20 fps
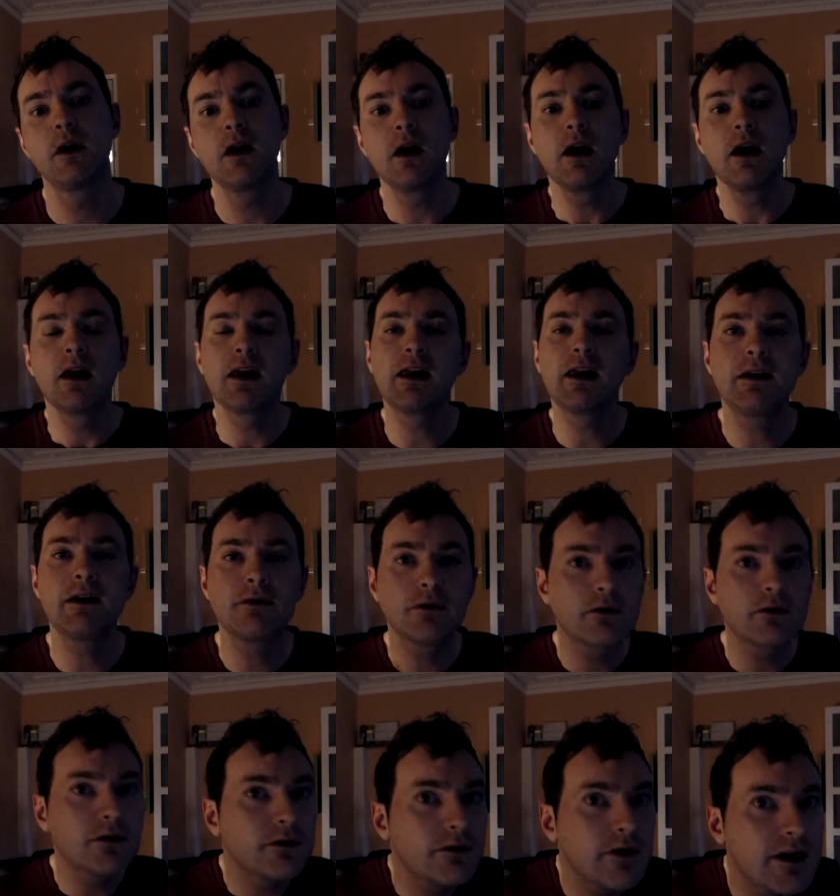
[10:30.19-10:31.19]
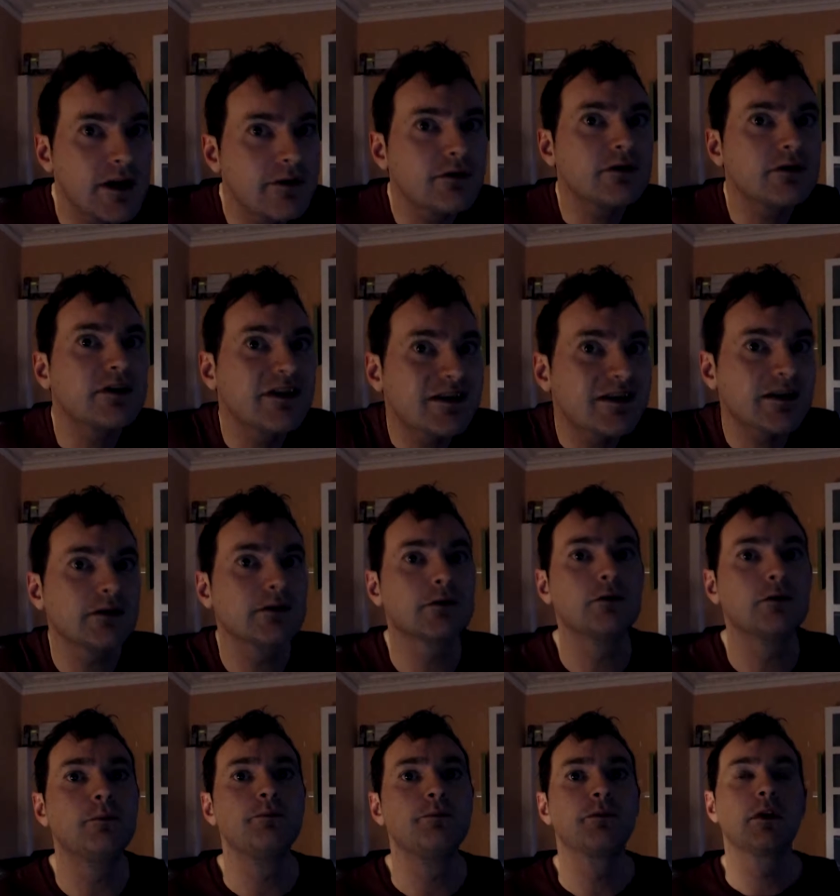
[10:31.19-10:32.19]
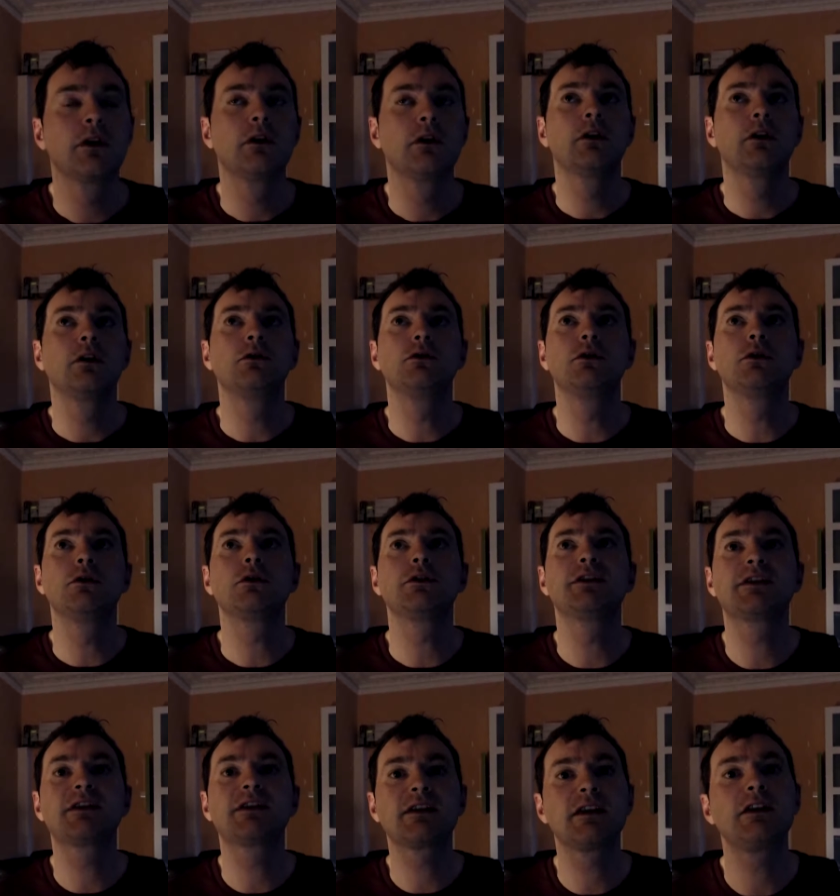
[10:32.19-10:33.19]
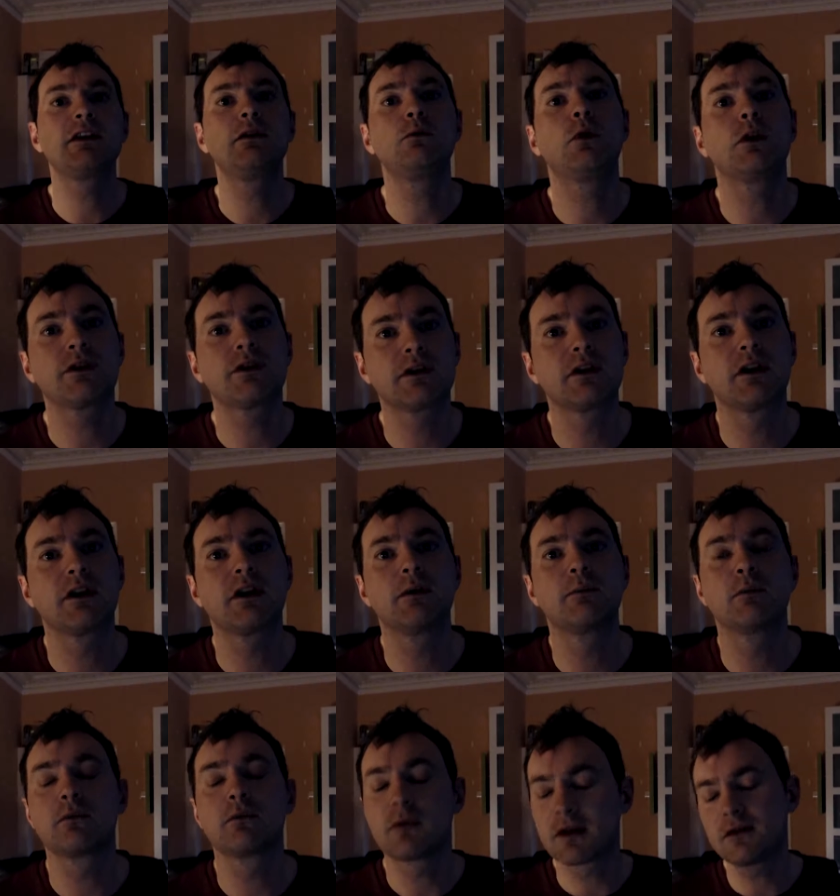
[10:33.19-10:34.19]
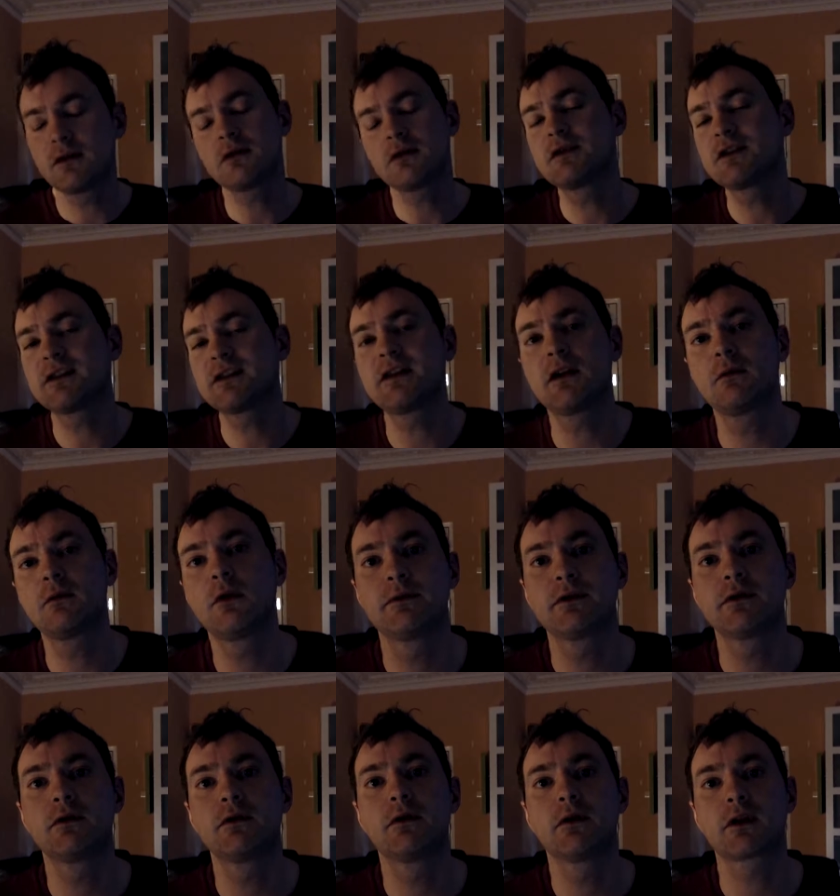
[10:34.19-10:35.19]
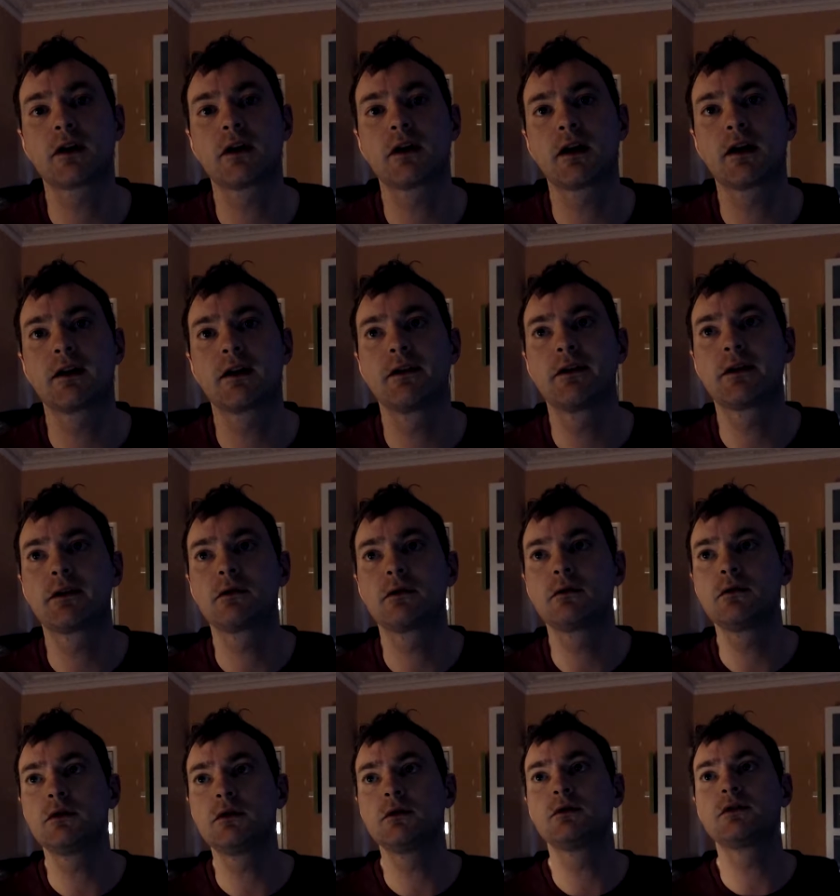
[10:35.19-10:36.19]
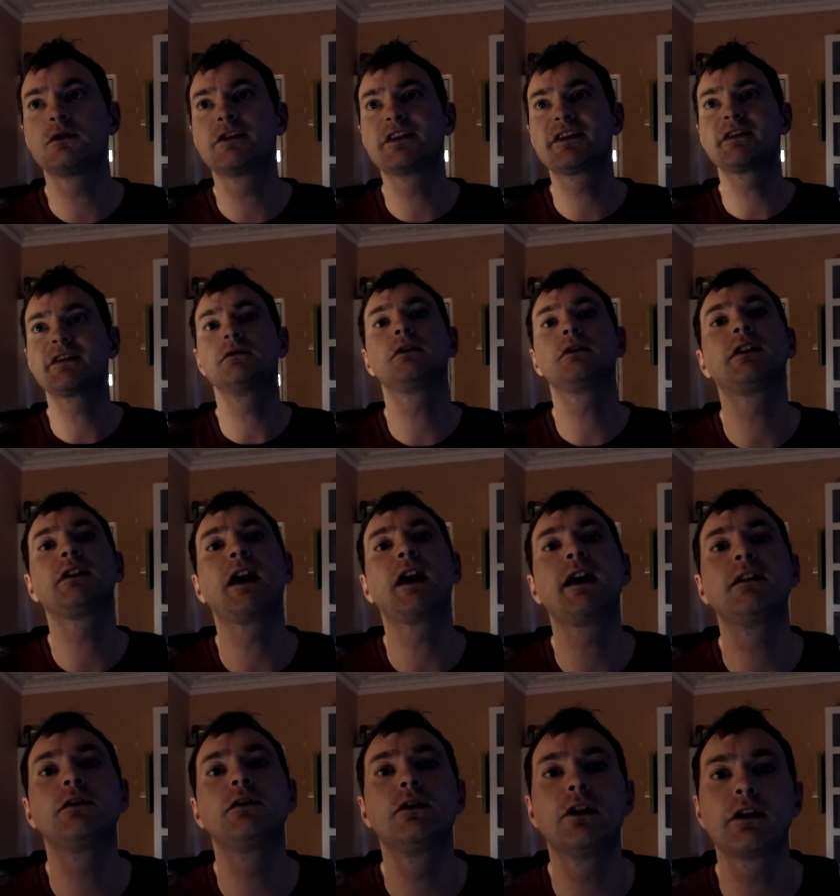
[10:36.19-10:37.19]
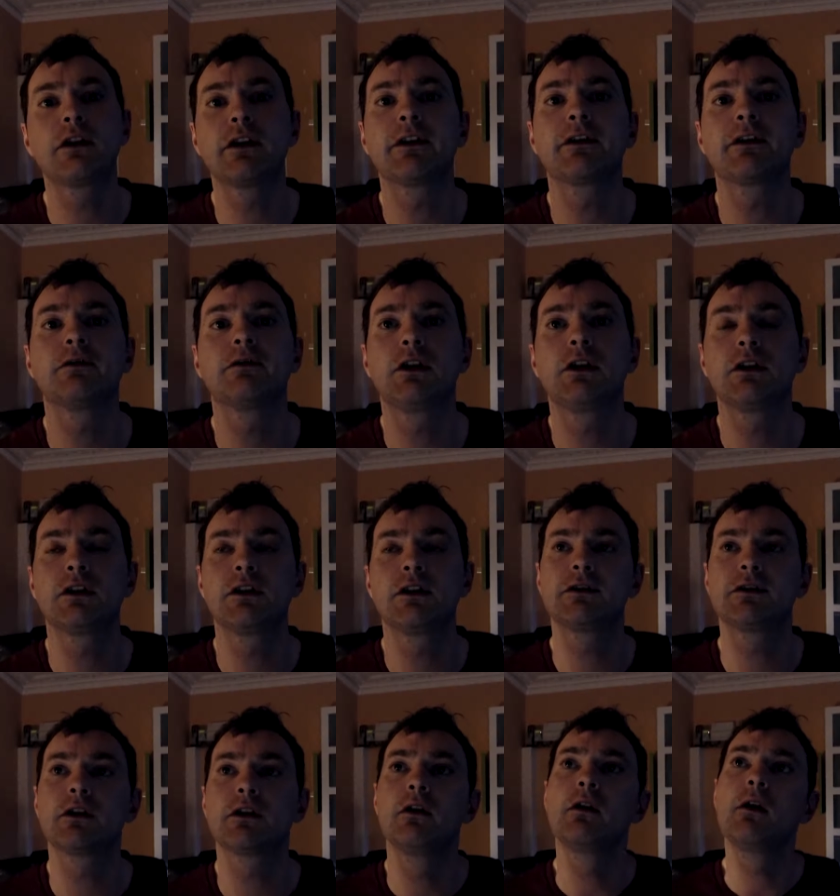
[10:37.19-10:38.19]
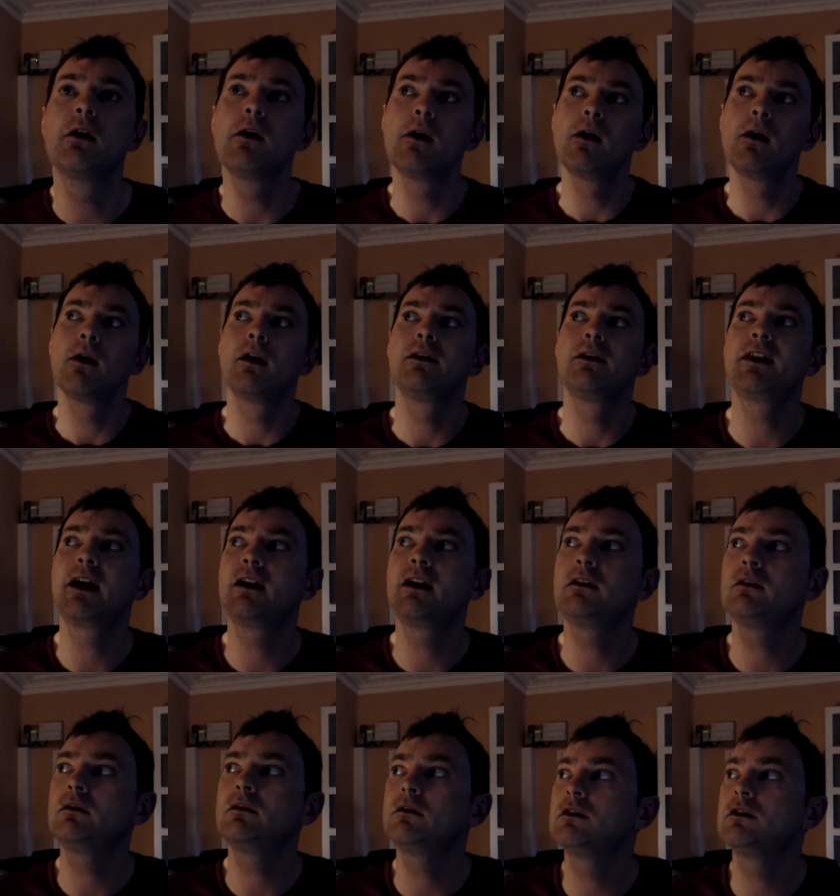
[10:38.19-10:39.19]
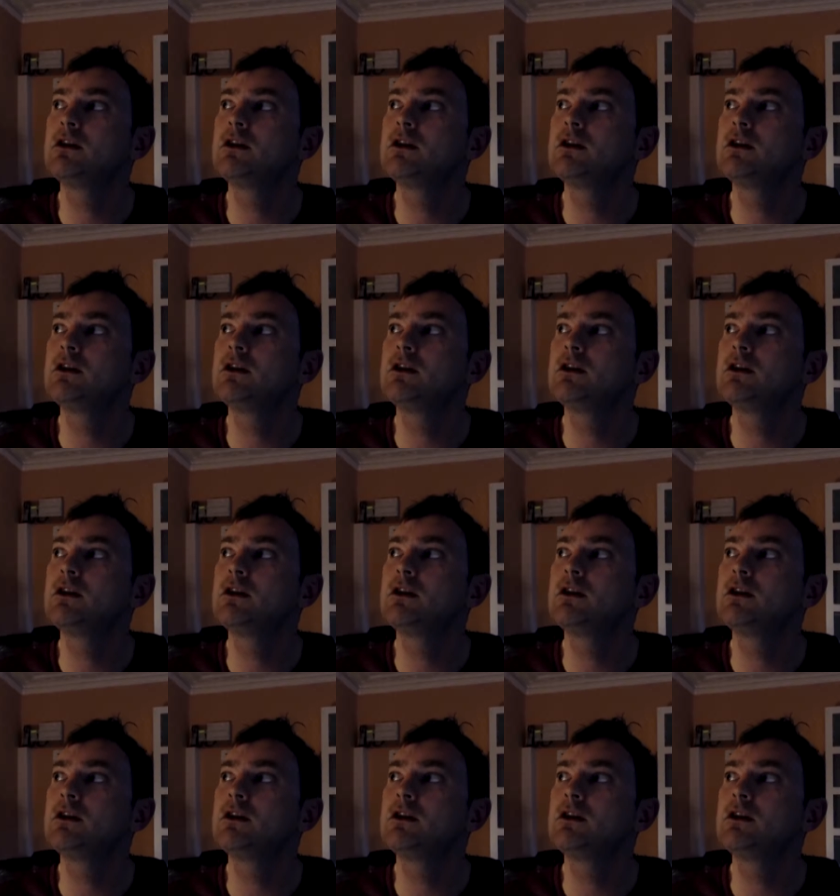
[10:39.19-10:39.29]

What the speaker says: Even still, you could see watching him, like you could sit and watch him talk, and you would still gain nuggets of knowledge. Then